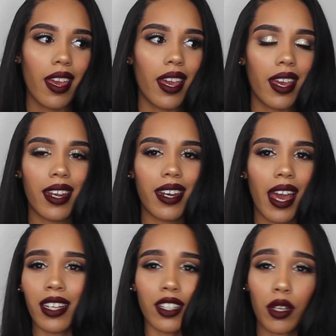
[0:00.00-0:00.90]
and
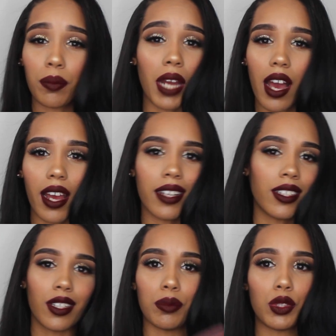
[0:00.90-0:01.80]
I ended up not. I
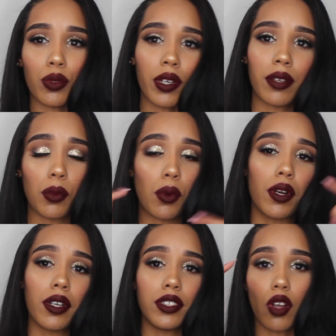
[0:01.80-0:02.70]
ended up doing
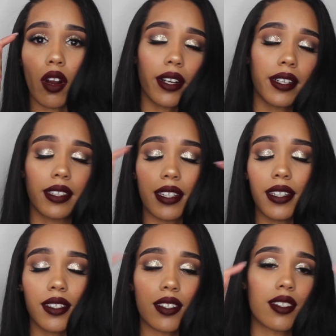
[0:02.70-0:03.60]
more
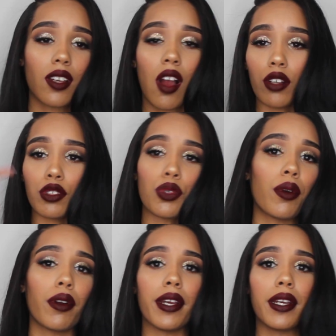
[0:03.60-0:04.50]
darkness,
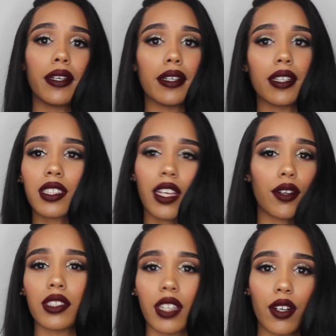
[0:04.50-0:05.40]
contouring,
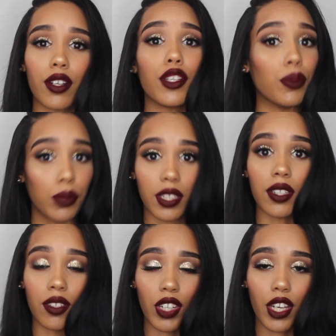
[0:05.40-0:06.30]
etc, etc. You will see
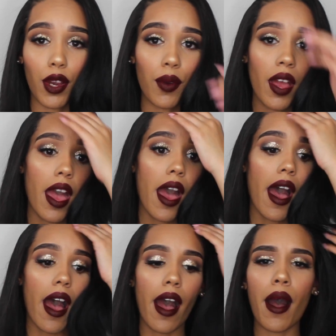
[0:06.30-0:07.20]
in the video.
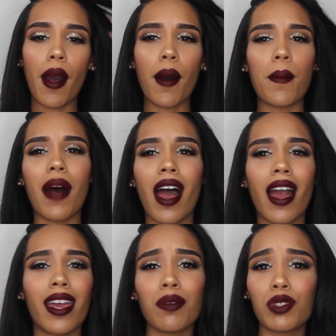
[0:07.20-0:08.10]

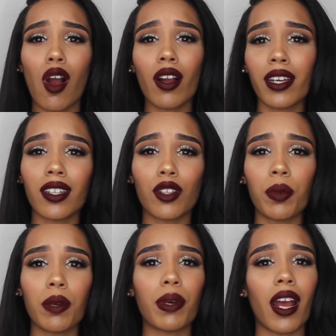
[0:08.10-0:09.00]
I am talking a little
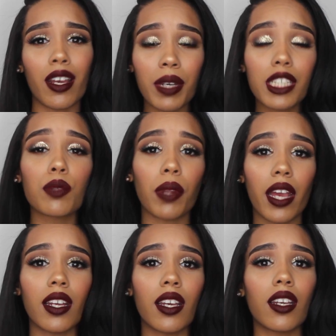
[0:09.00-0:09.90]
bit, but I am
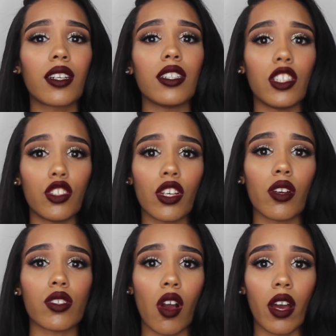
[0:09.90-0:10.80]
explaining
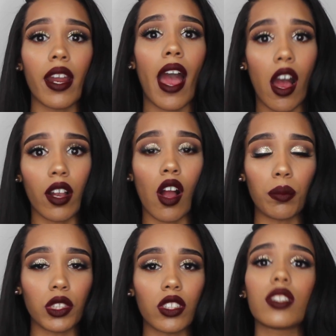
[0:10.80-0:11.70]
details on how I
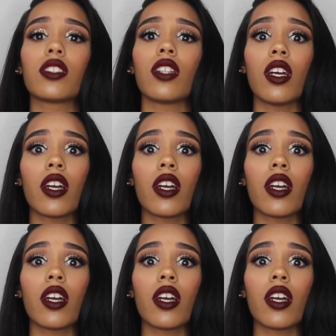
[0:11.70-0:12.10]
accomplished this